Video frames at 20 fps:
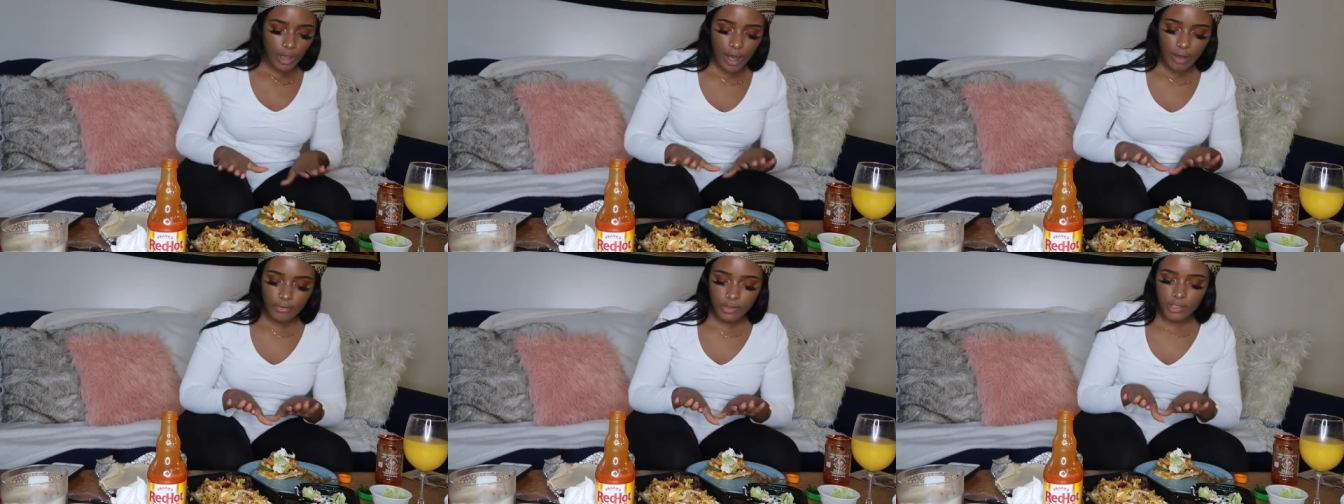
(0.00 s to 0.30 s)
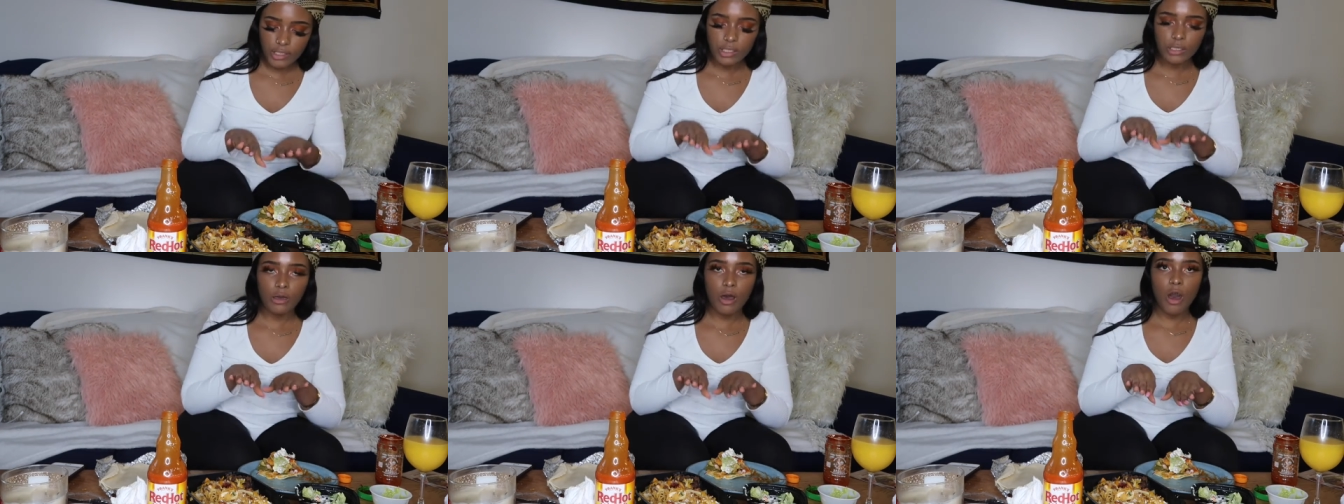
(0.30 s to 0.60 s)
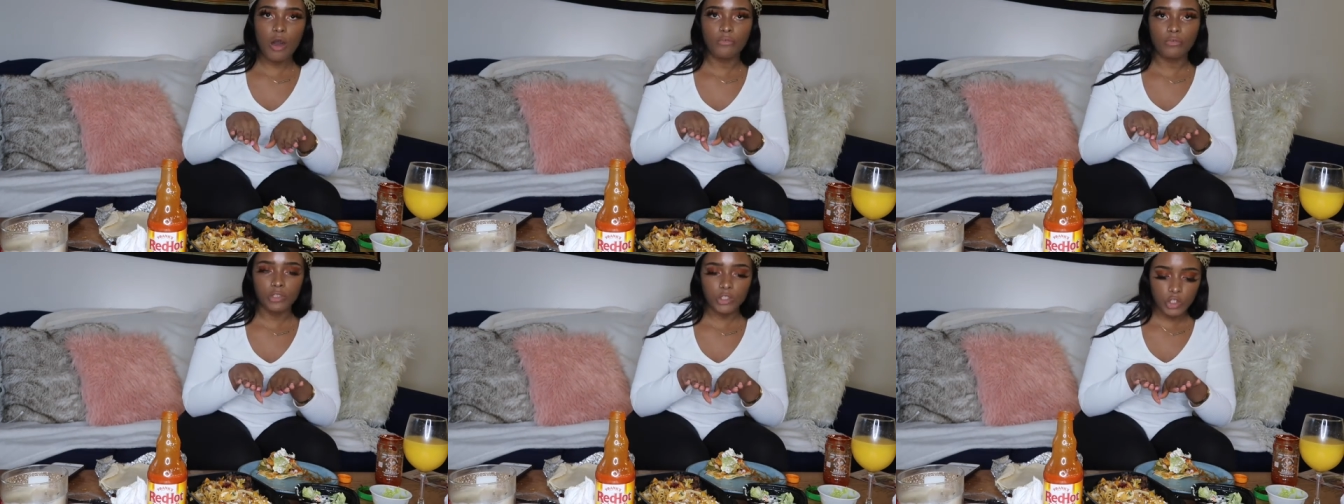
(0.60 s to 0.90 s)
obviously
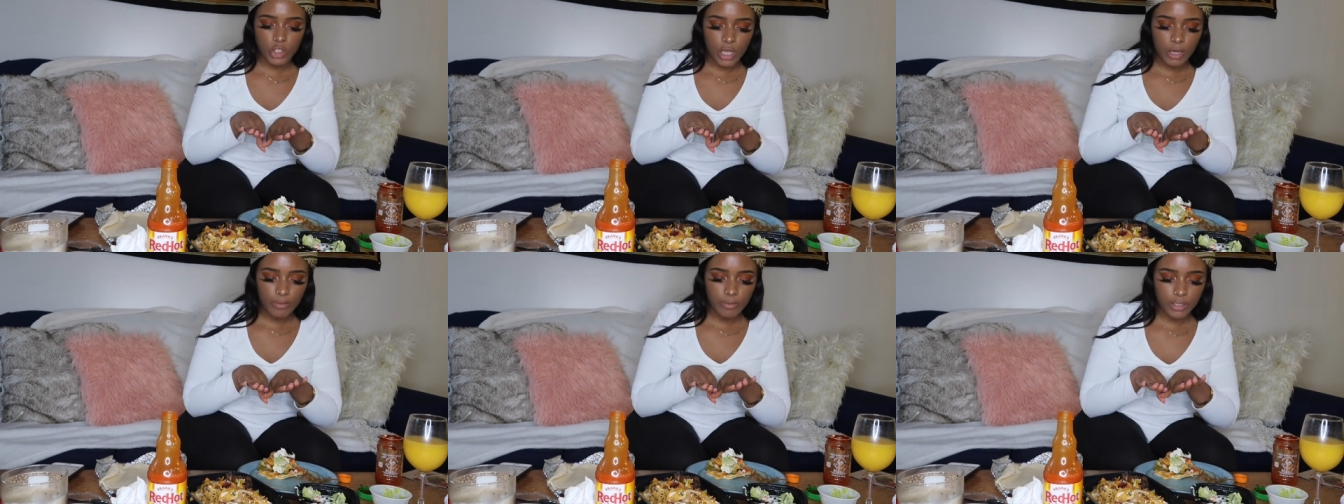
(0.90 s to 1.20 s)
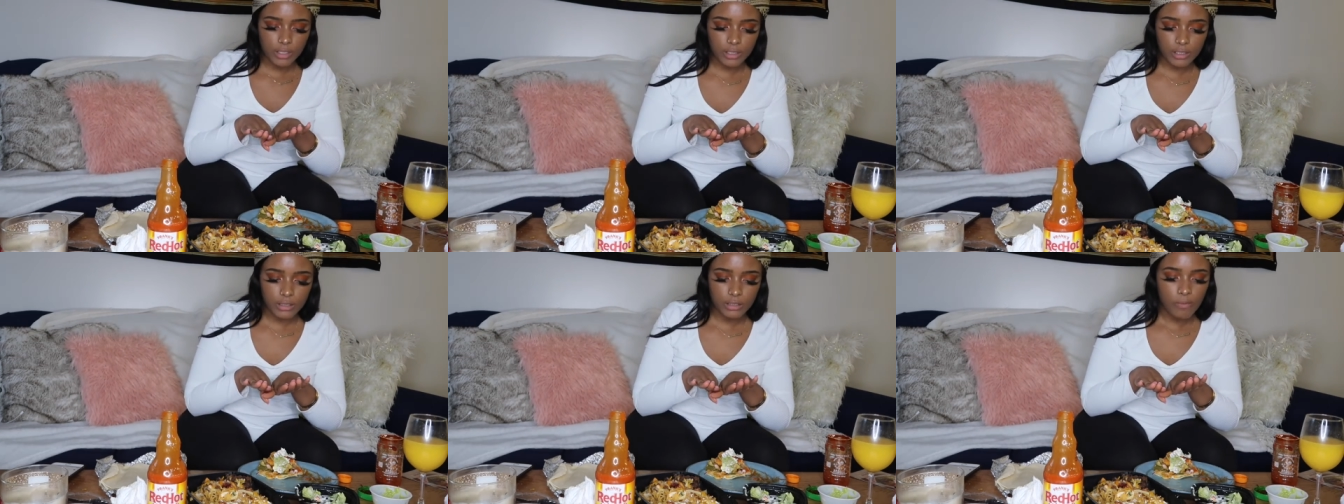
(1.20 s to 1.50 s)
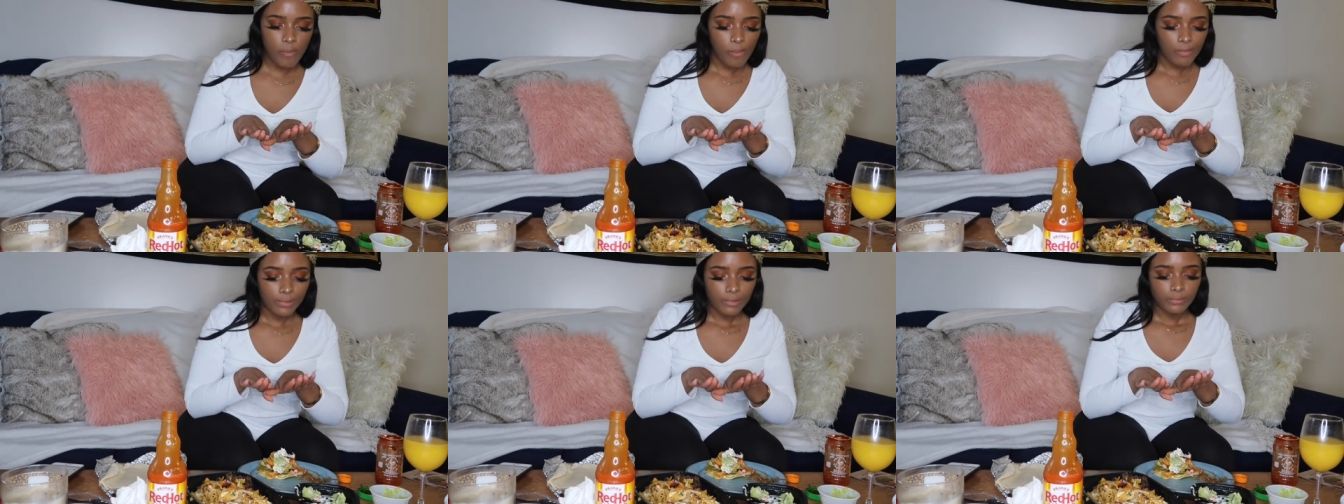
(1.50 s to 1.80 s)
coffin shape, because
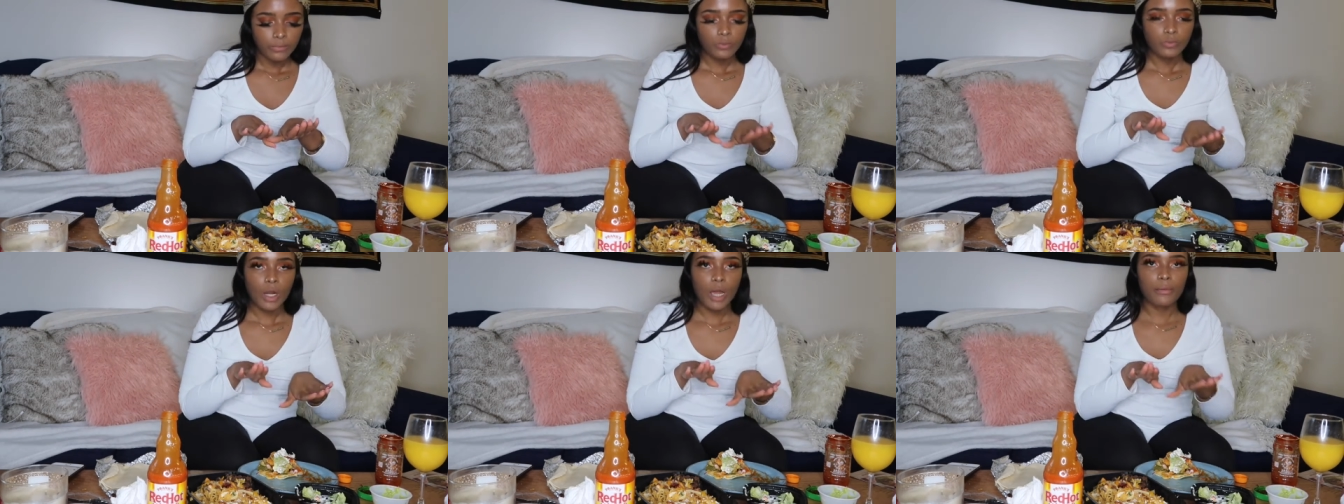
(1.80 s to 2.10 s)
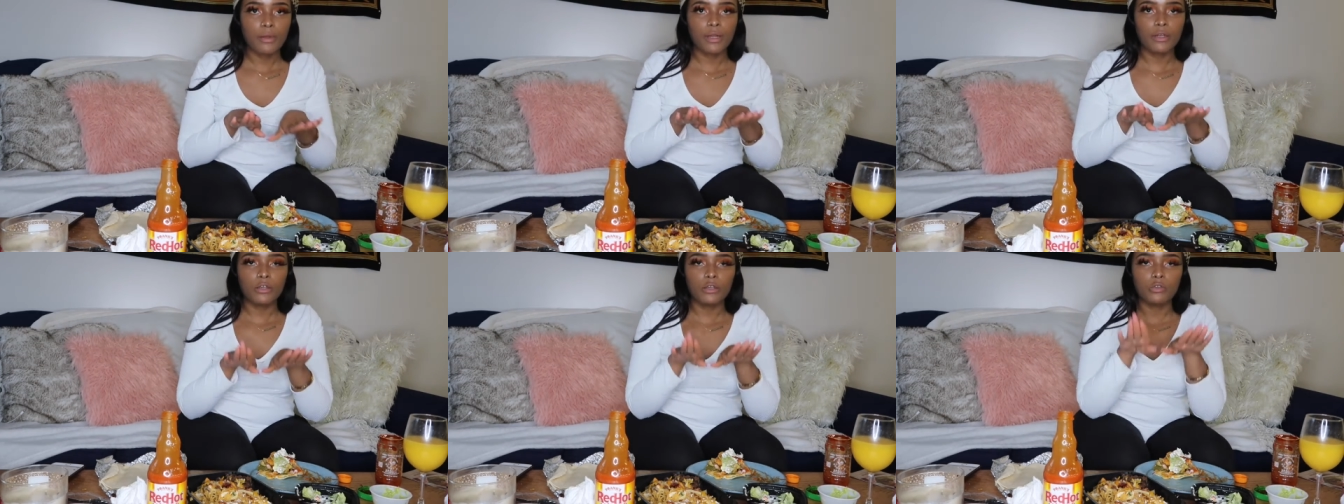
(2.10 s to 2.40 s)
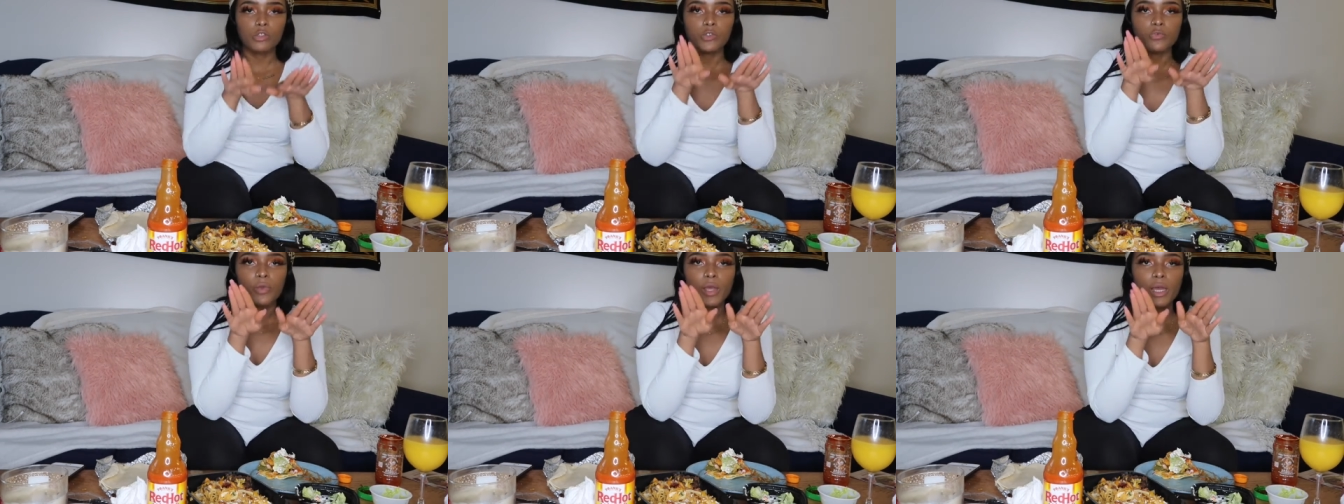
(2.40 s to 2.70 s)
I'm not a huge